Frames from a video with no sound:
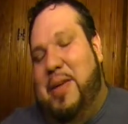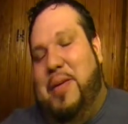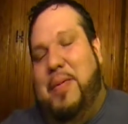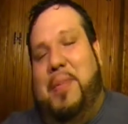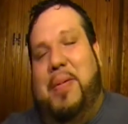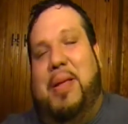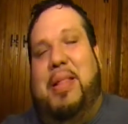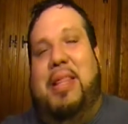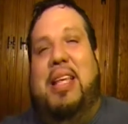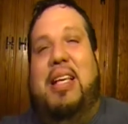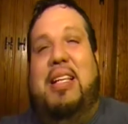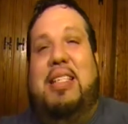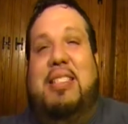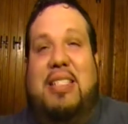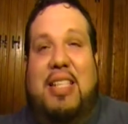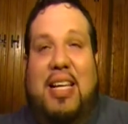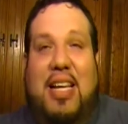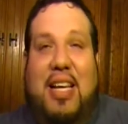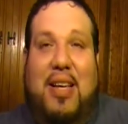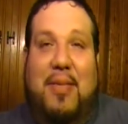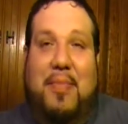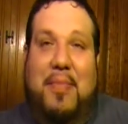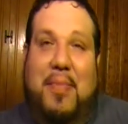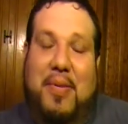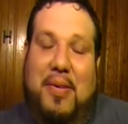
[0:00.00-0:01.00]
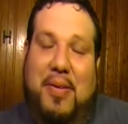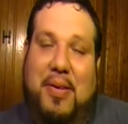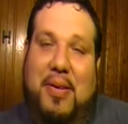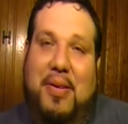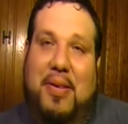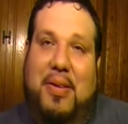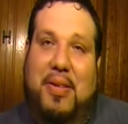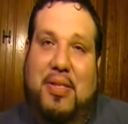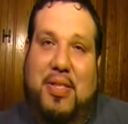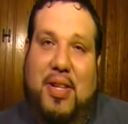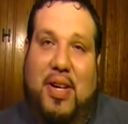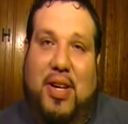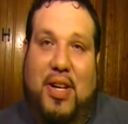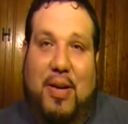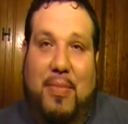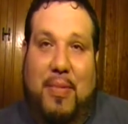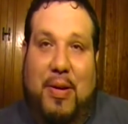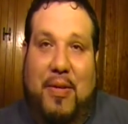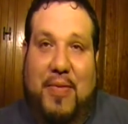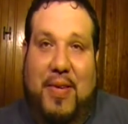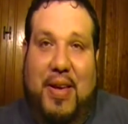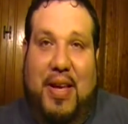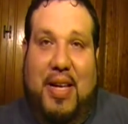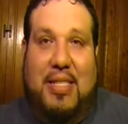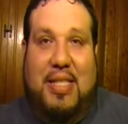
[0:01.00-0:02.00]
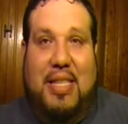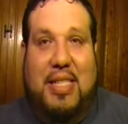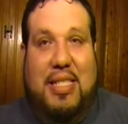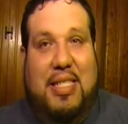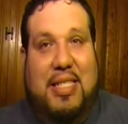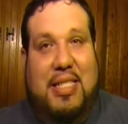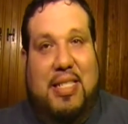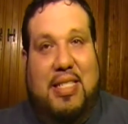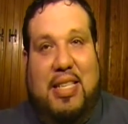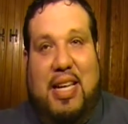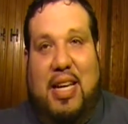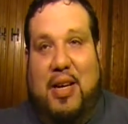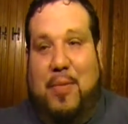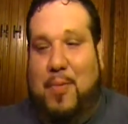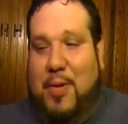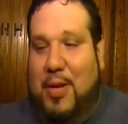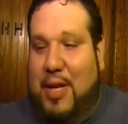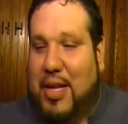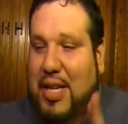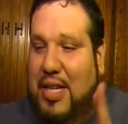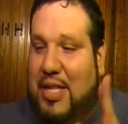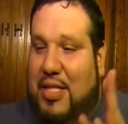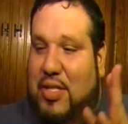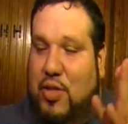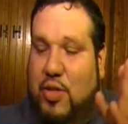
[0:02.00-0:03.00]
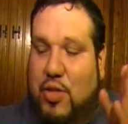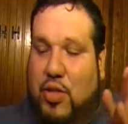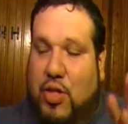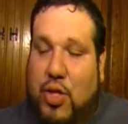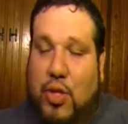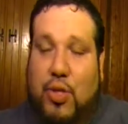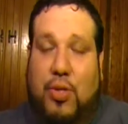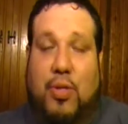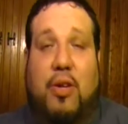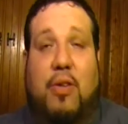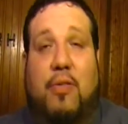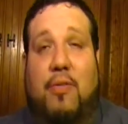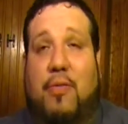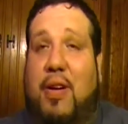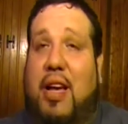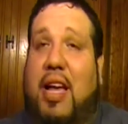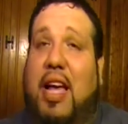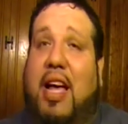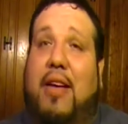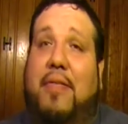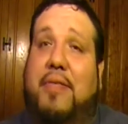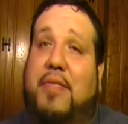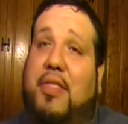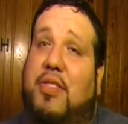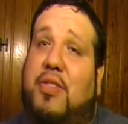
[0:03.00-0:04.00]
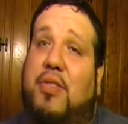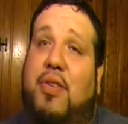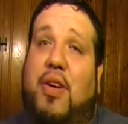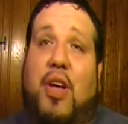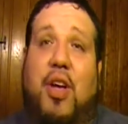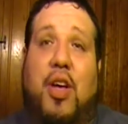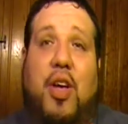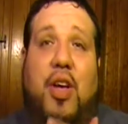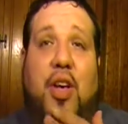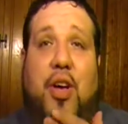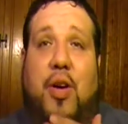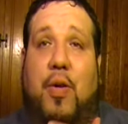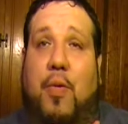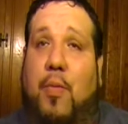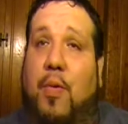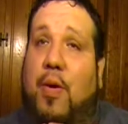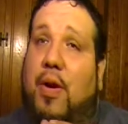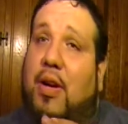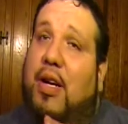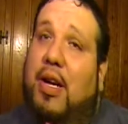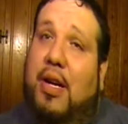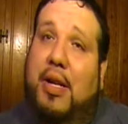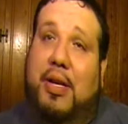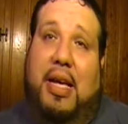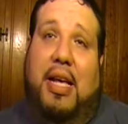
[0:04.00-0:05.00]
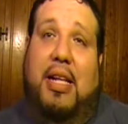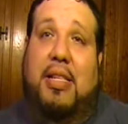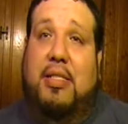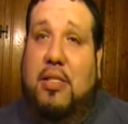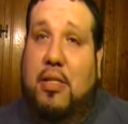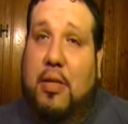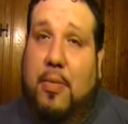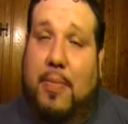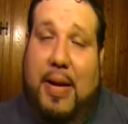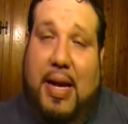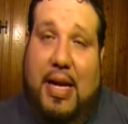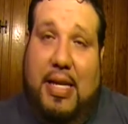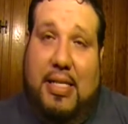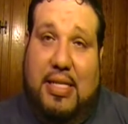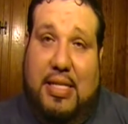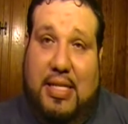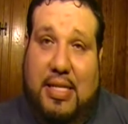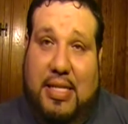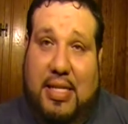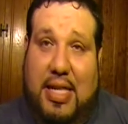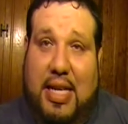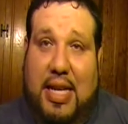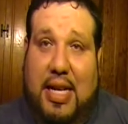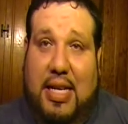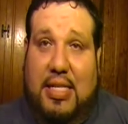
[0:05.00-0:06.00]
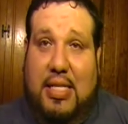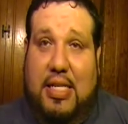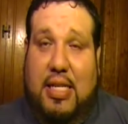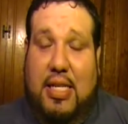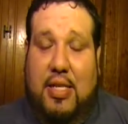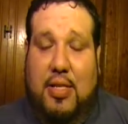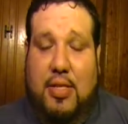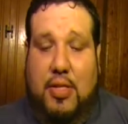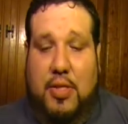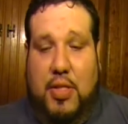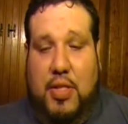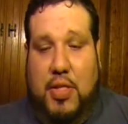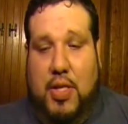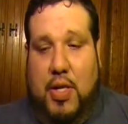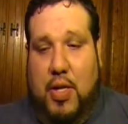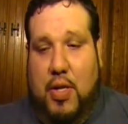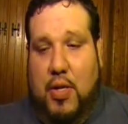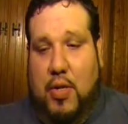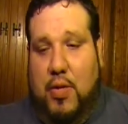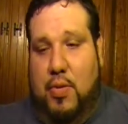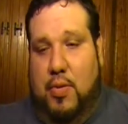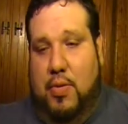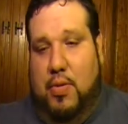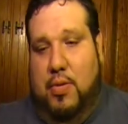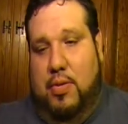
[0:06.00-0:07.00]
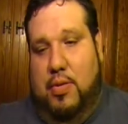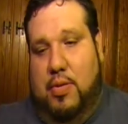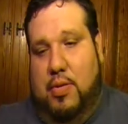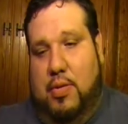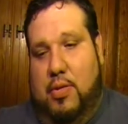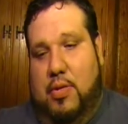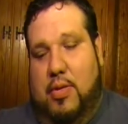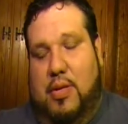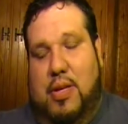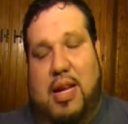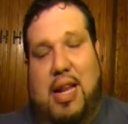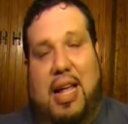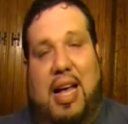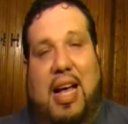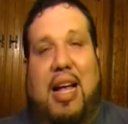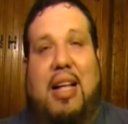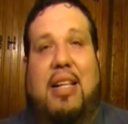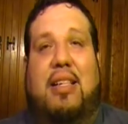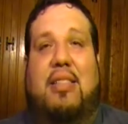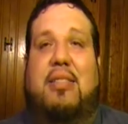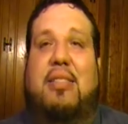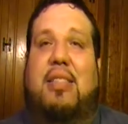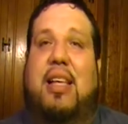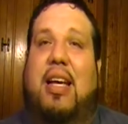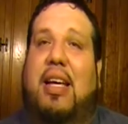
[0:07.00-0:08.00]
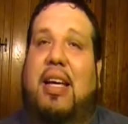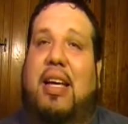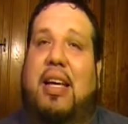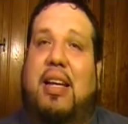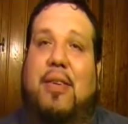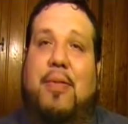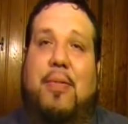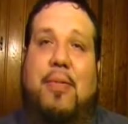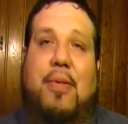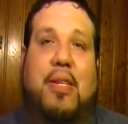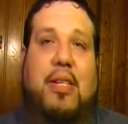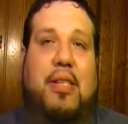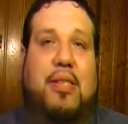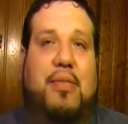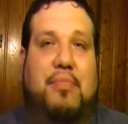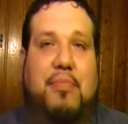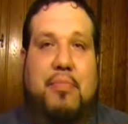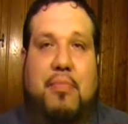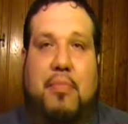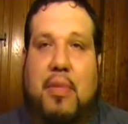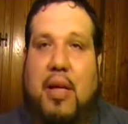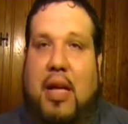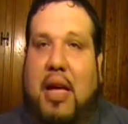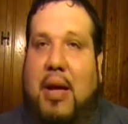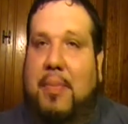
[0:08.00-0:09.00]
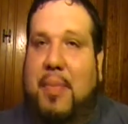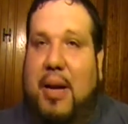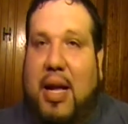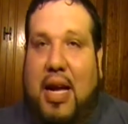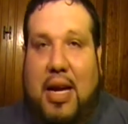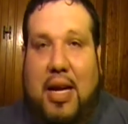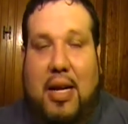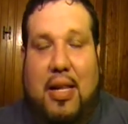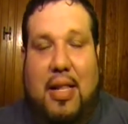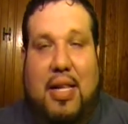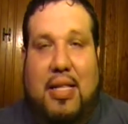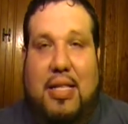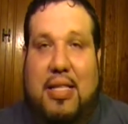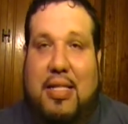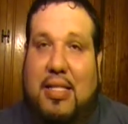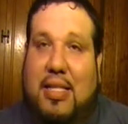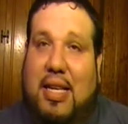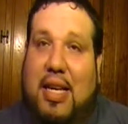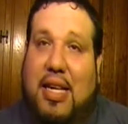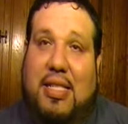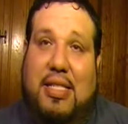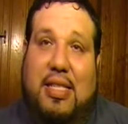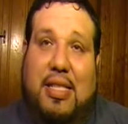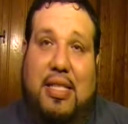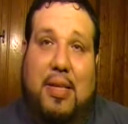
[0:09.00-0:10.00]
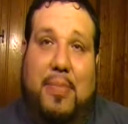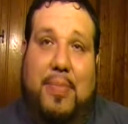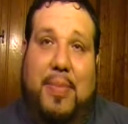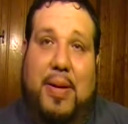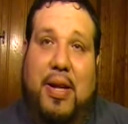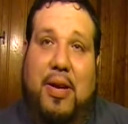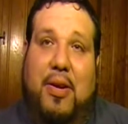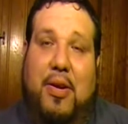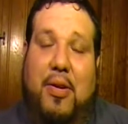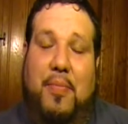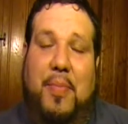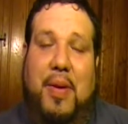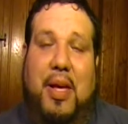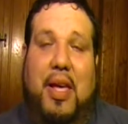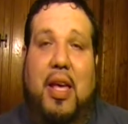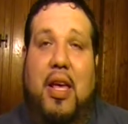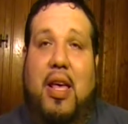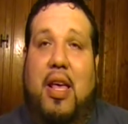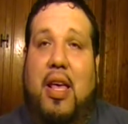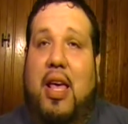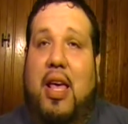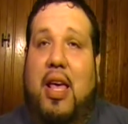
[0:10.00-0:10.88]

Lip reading: But this time, talking to my fiance, she's like, "We're gonna get you a tutor if we have to. We're gonna get you to pass this class." So I was like, you know what? I'm not gonna let this class get the better of me.